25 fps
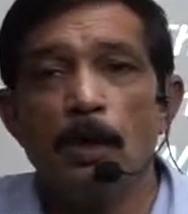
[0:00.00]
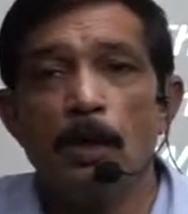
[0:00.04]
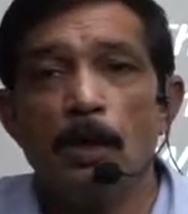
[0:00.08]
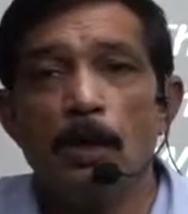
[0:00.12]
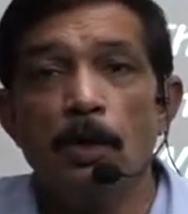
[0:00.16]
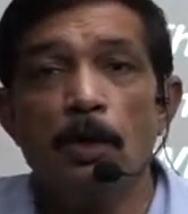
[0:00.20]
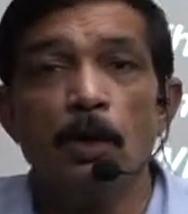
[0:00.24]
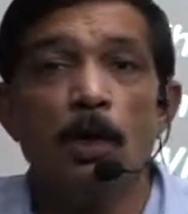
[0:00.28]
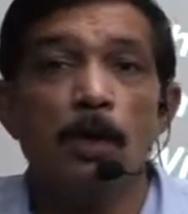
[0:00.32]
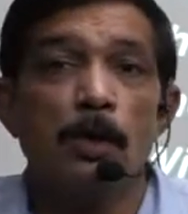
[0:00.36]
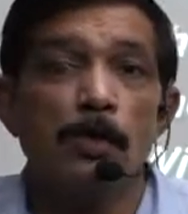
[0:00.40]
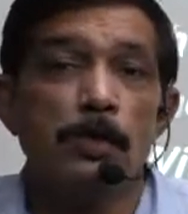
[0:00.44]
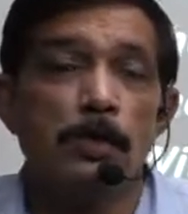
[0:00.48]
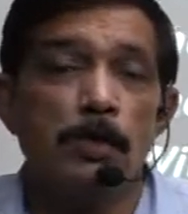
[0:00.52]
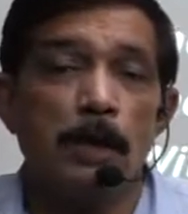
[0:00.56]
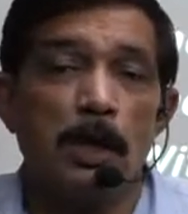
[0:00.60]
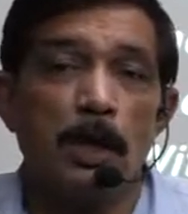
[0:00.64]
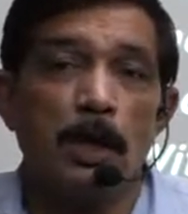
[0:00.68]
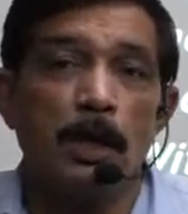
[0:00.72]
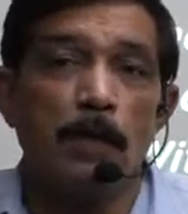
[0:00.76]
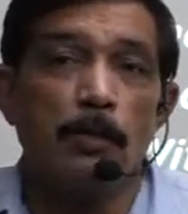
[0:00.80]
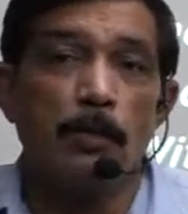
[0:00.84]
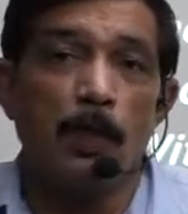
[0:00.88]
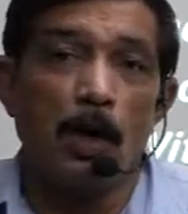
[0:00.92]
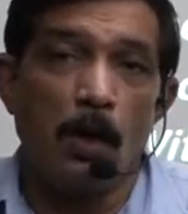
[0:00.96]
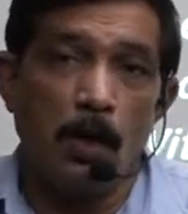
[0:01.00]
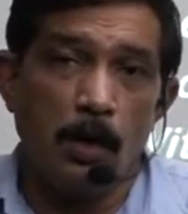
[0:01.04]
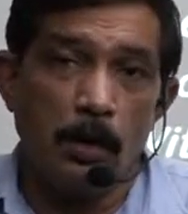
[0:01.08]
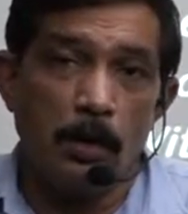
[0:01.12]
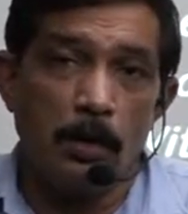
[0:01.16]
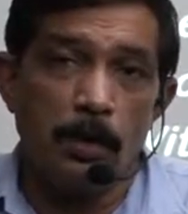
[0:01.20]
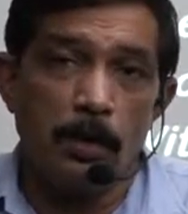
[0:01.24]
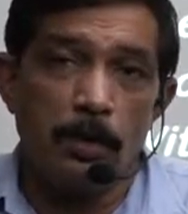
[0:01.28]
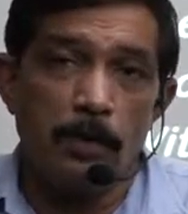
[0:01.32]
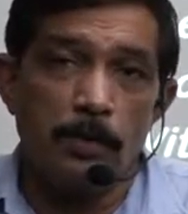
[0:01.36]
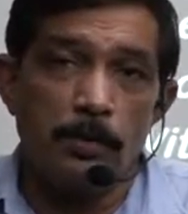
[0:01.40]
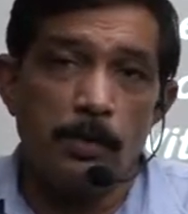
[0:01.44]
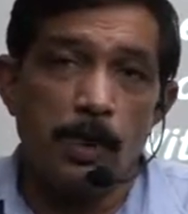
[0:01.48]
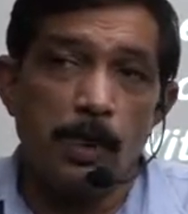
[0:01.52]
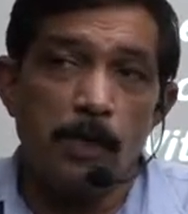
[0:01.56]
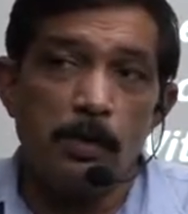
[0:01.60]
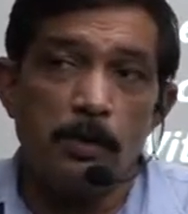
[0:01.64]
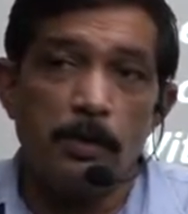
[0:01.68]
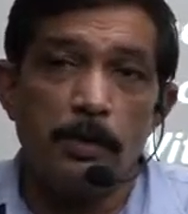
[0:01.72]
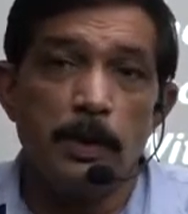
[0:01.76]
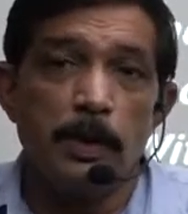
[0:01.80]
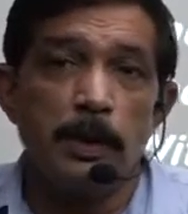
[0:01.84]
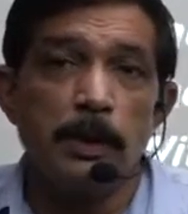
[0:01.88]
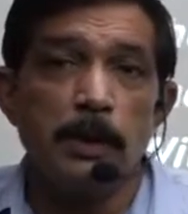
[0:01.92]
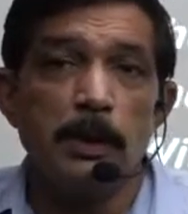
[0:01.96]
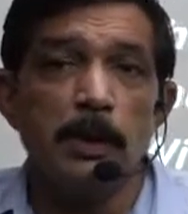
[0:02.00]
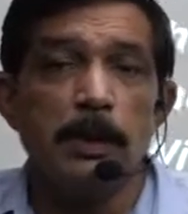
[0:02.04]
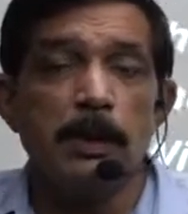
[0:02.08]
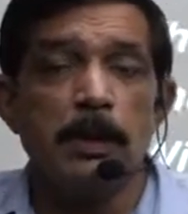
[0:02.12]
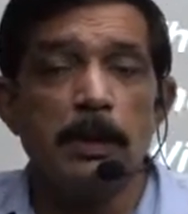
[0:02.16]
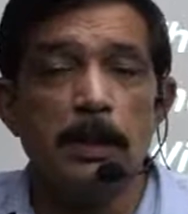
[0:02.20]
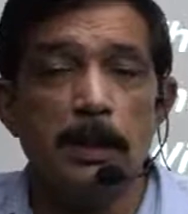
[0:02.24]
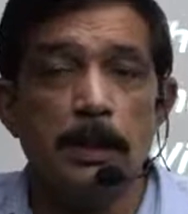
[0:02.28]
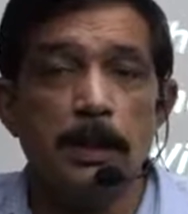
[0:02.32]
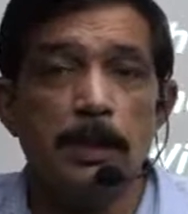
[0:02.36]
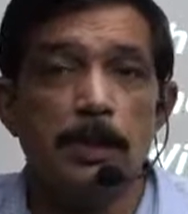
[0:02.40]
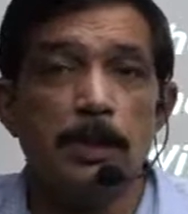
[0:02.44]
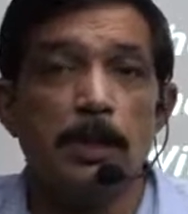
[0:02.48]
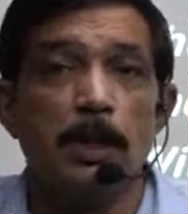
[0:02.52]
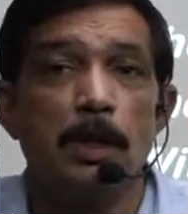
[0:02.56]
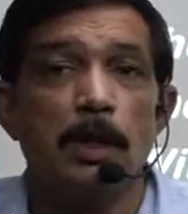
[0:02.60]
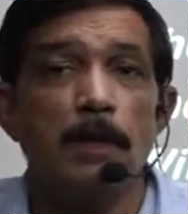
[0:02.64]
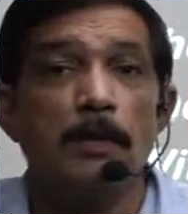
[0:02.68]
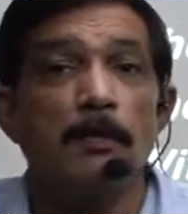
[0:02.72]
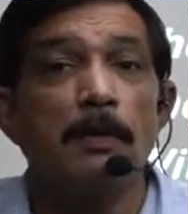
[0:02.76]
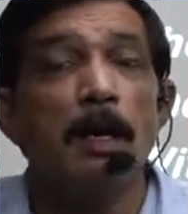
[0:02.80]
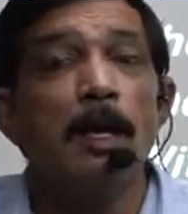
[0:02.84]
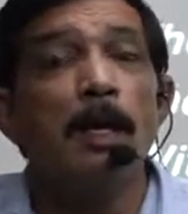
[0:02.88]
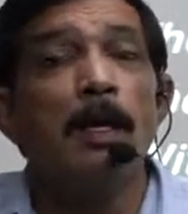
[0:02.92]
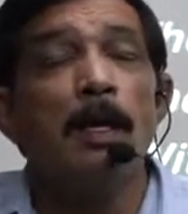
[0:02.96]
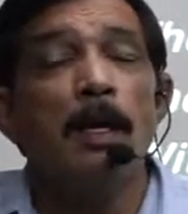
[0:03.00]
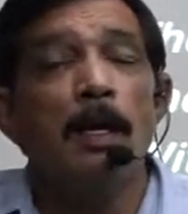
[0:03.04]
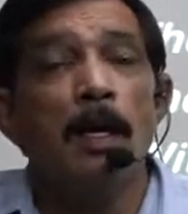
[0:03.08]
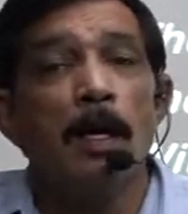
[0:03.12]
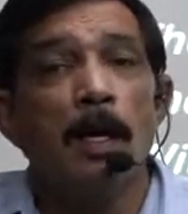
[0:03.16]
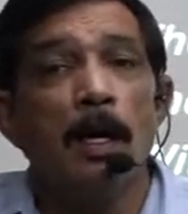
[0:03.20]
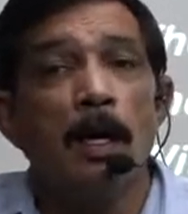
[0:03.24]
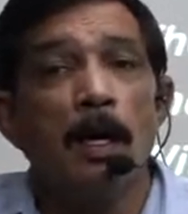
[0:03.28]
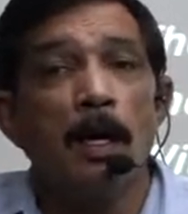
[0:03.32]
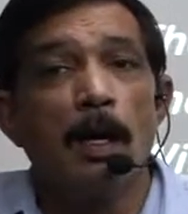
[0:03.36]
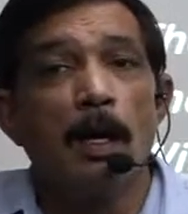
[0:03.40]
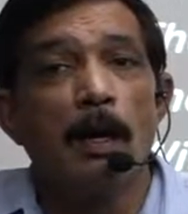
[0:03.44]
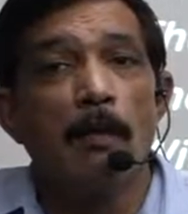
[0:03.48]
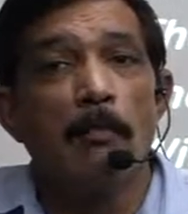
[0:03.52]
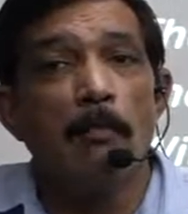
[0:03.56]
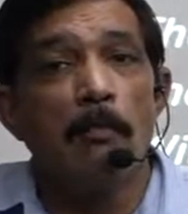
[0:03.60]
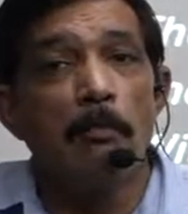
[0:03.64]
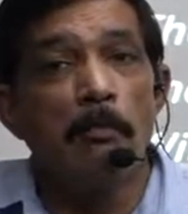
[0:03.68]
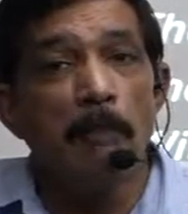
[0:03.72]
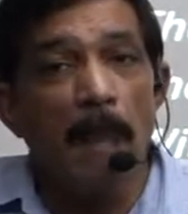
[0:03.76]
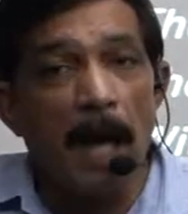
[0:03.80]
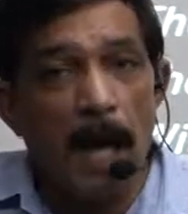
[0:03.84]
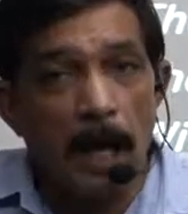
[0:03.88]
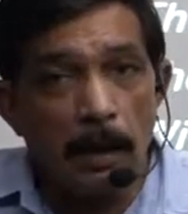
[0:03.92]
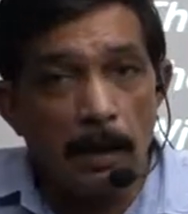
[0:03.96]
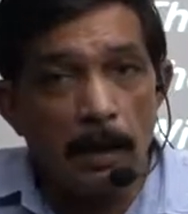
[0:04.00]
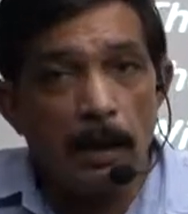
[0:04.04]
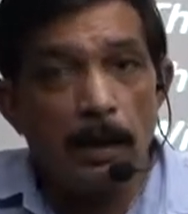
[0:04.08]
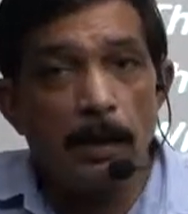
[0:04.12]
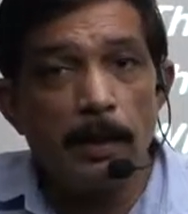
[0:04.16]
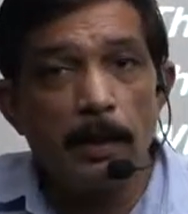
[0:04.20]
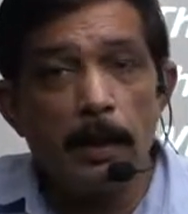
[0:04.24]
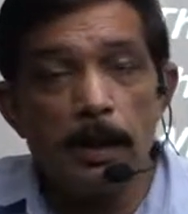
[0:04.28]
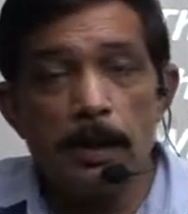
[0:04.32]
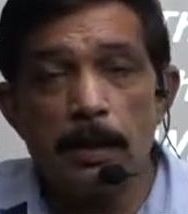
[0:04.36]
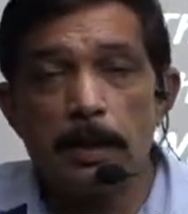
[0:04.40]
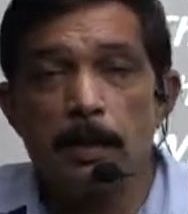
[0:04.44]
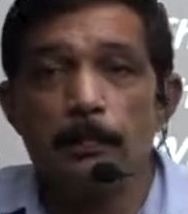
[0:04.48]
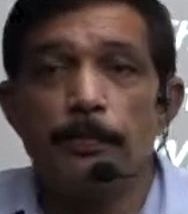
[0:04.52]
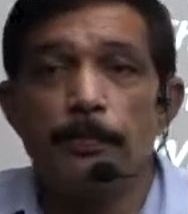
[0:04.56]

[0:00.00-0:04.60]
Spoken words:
You have to take up all the responsibility, teach it, manner it,